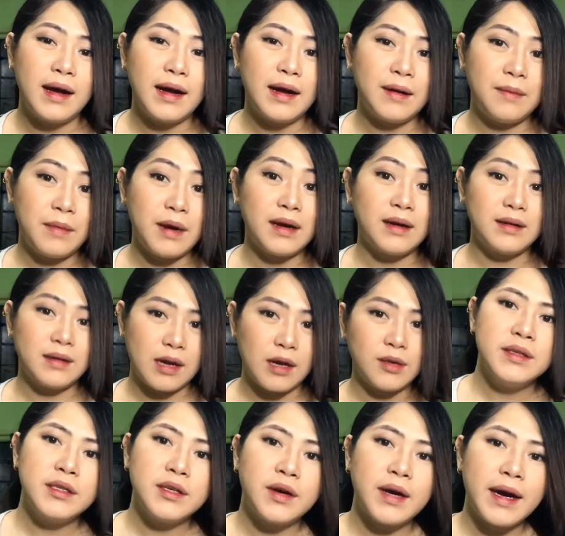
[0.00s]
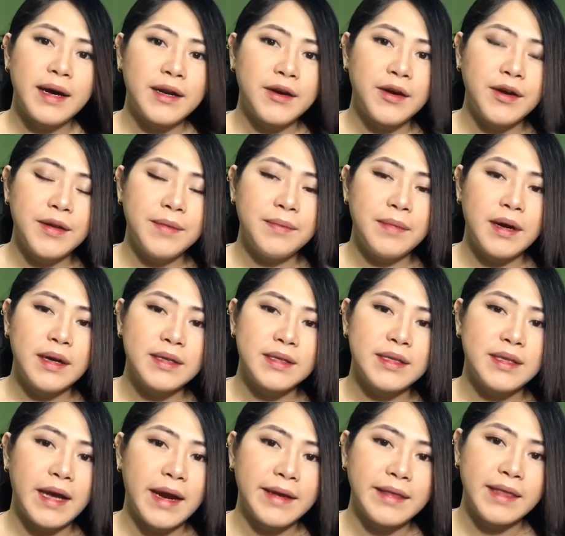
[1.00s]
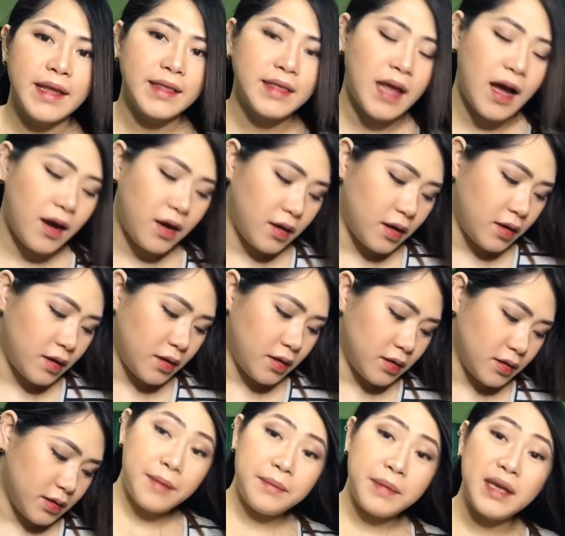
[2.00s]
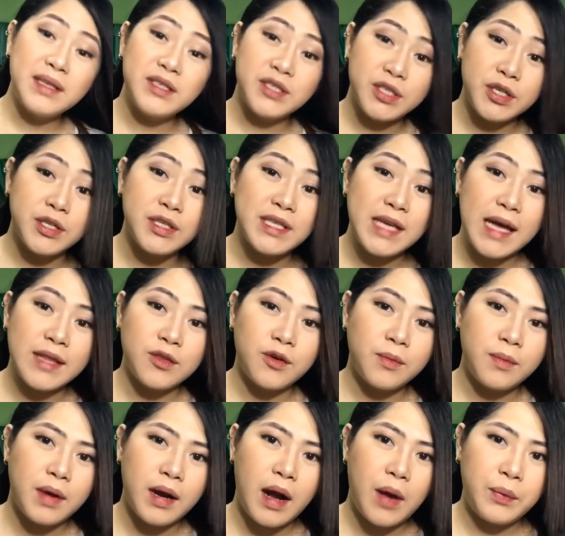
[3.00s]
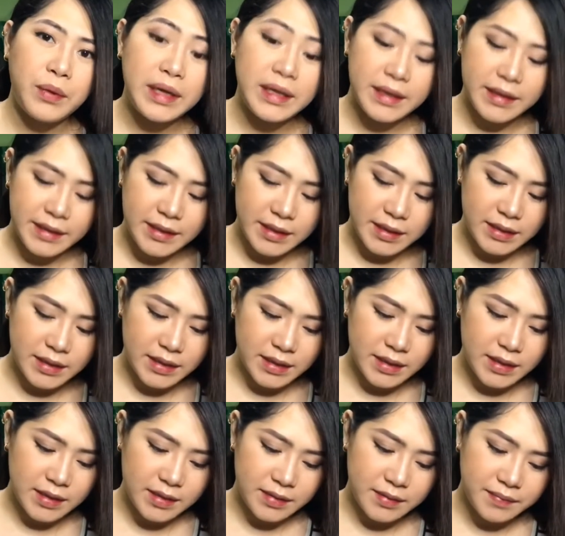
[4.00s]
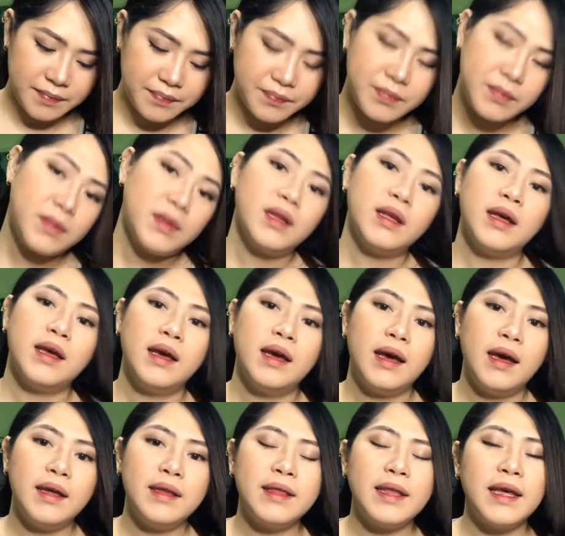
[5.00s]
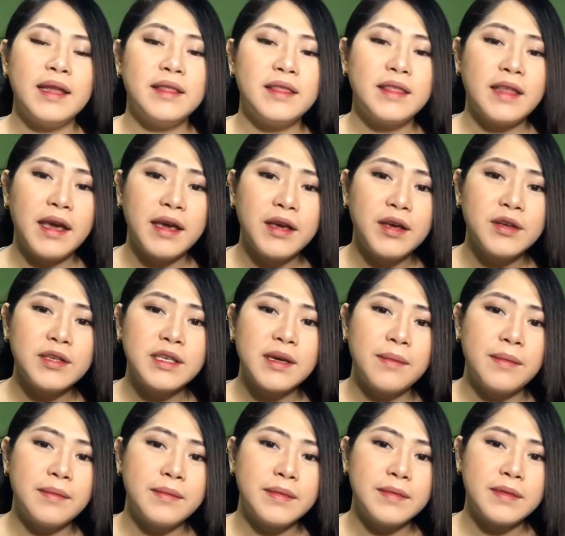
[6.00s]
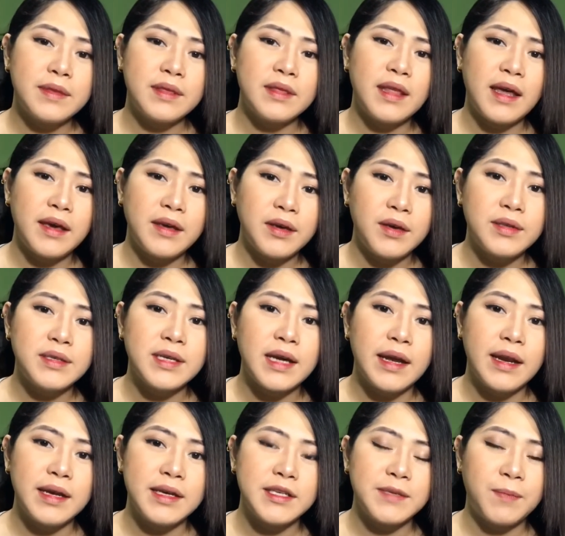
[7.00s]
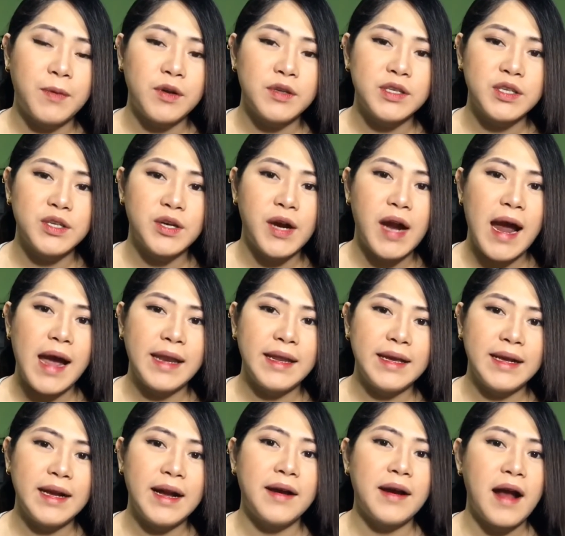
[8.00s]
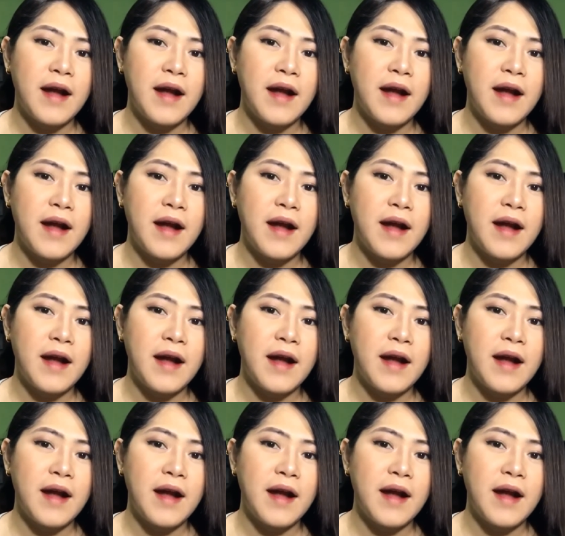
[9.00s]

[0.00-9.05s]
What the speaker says: background. So karon mag-start na ta og mention sa atong mga winners. And then thank you sa nag-sponsor ani nga